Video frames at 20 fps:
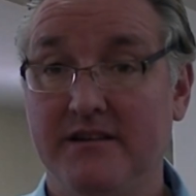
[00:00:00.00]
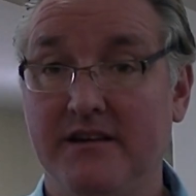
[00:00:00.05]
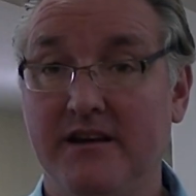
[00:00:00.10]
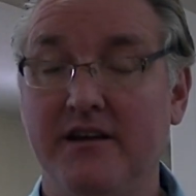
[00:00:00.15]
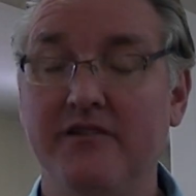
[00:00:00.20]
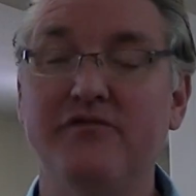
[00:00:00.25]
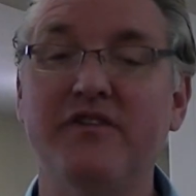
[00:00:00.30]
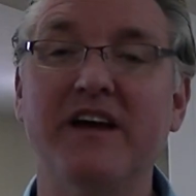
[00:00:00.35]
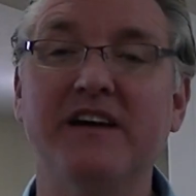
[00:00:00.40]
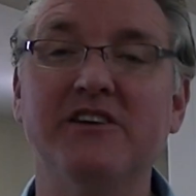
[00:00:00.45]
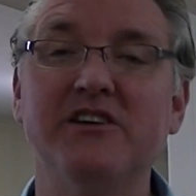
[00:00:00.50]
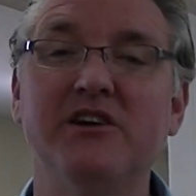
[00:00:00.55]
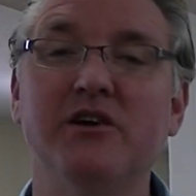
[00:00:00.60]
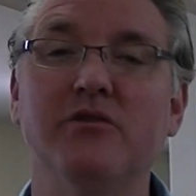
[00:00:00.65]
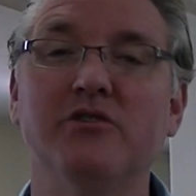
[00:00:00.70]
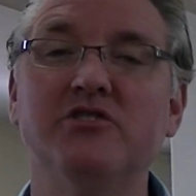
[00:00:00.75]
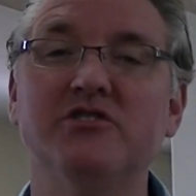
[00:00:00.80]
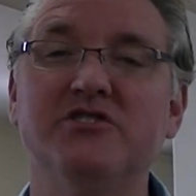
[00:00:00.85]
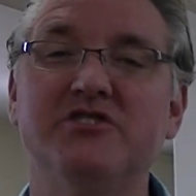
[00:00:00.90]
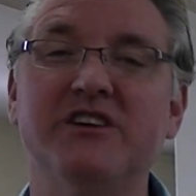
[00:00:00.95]
in fact,
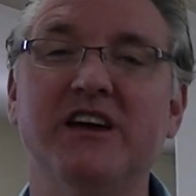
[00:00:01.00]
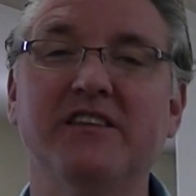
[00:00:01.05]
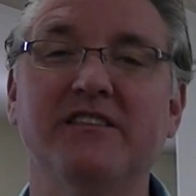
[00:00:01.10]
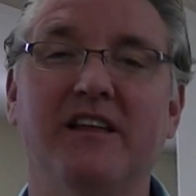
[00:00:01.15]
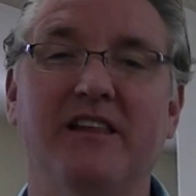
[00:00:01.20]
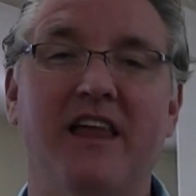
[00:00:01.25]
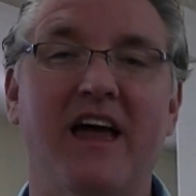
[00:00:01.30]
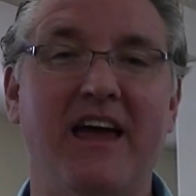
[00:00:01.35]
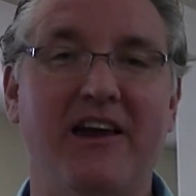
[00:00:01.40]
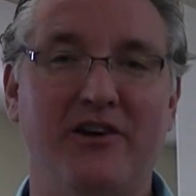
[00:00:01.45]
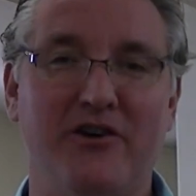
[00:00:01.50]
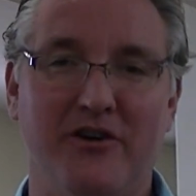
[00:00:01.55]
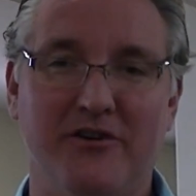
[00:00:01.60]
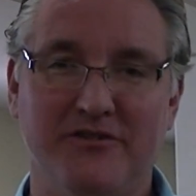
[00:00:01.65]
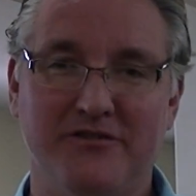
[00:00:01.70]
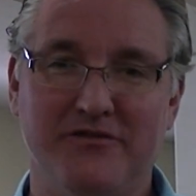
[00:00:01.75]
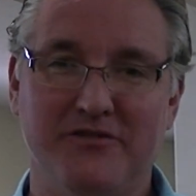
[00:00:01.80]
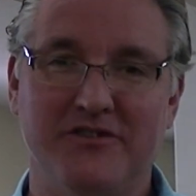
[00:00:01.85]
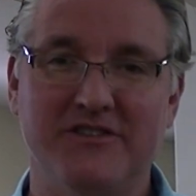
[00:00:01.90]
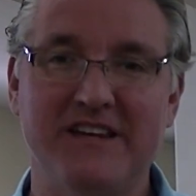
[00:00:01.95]
just check the liner
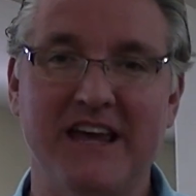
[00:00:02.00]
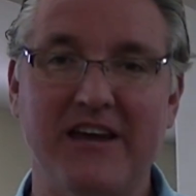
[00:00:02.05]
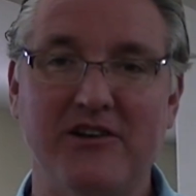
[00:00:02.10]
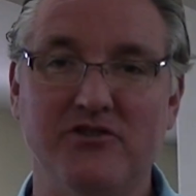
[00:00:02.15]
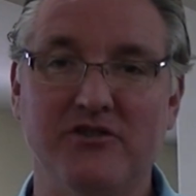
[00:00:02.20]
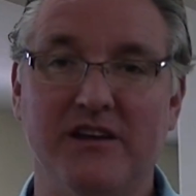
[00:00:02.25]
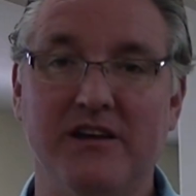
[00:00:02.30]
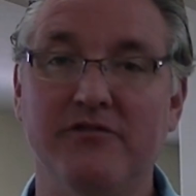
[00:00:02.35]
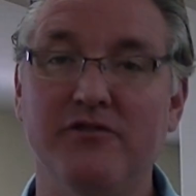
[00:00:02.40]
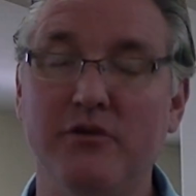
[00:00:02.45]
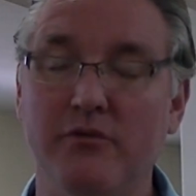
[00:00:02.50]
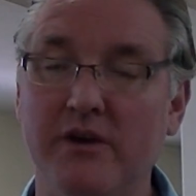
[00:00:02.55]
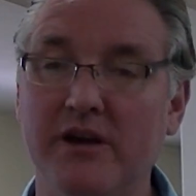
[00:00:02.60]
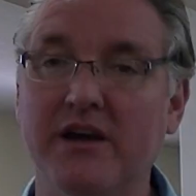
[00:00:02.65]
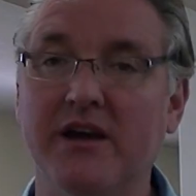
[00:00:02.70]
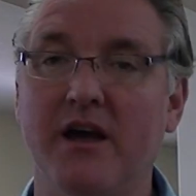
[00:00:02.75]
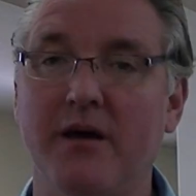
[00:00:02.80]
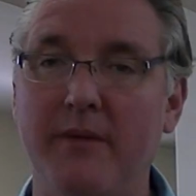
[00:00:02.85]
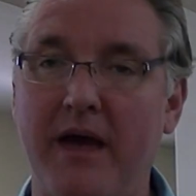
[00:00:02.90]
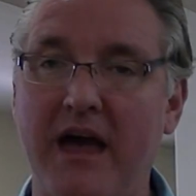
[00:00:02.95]
notes for scheduling. If you
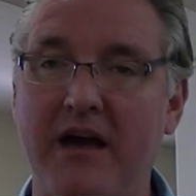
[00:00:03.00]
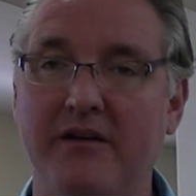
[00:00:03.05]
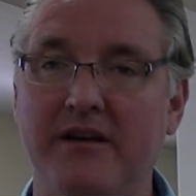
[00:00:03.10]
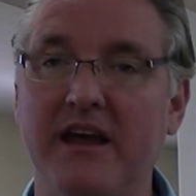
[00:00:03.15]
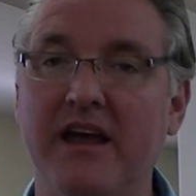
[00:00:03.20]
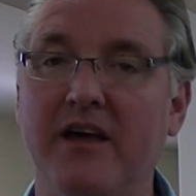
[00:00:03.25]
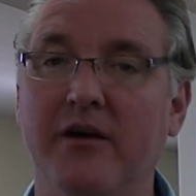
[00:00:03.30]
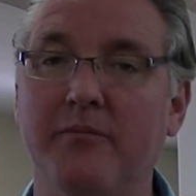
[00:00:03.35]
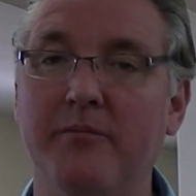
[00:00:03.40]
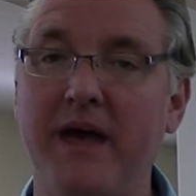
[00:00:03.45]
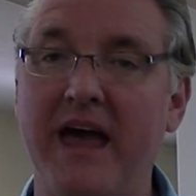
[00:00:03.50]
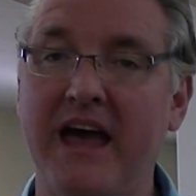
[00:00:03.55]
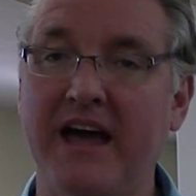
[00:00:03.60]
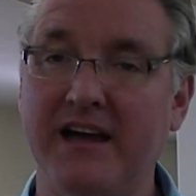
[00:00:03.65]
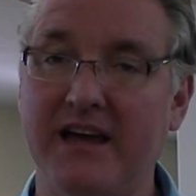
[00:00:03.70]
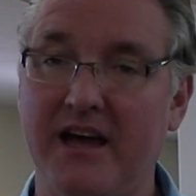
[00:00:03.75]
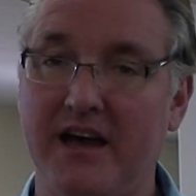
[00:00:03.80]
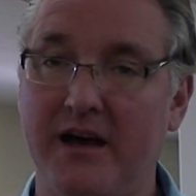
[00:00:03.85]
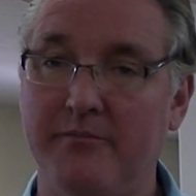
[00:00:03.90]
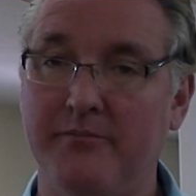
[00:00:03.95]
want to come out and help
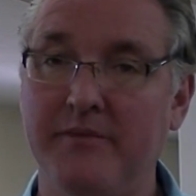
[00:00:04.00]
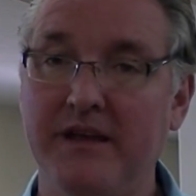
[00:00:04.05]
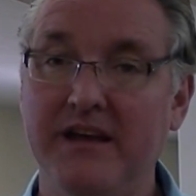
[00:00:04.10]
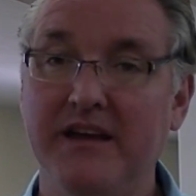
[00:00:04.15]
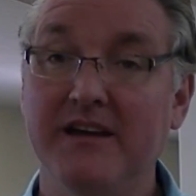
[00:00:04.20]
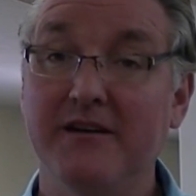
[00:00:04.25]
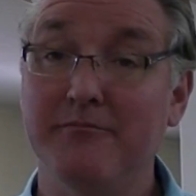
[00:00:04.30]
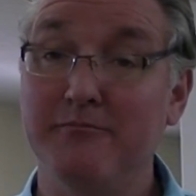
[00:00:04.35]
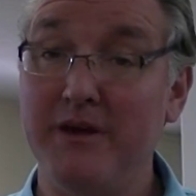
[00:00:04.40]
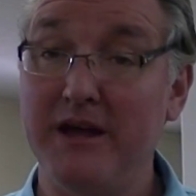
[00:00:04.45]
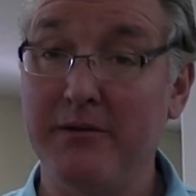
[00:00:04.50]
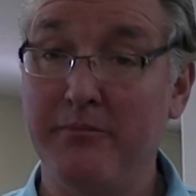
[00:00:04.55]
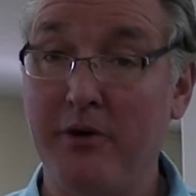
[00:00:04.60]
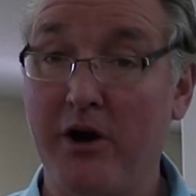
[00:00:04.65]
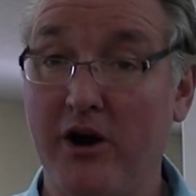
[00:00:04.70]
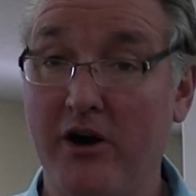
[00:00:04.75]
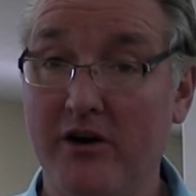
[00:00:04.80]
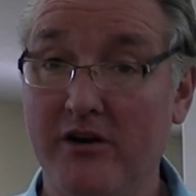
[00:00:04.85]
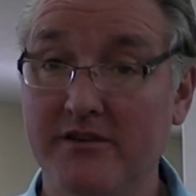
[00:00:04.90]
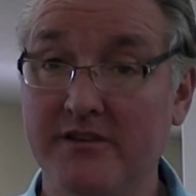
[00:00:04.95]
pack up, be a
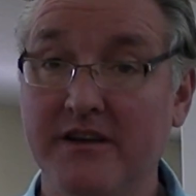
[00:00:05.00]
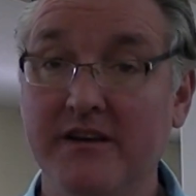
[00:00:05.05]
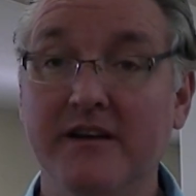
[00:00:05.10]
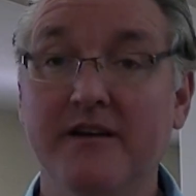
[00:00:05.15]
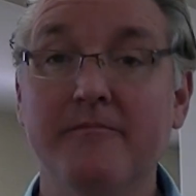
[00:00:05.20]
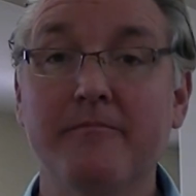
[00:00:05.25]
part,